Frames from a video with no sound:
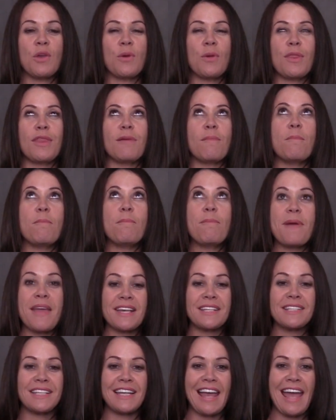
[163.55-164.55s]
you the
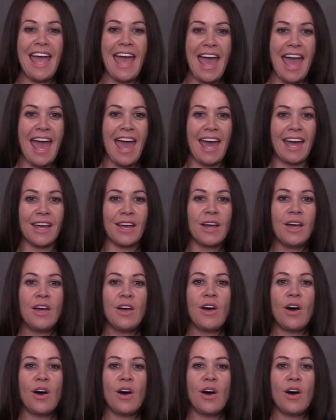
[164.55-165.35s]
best hack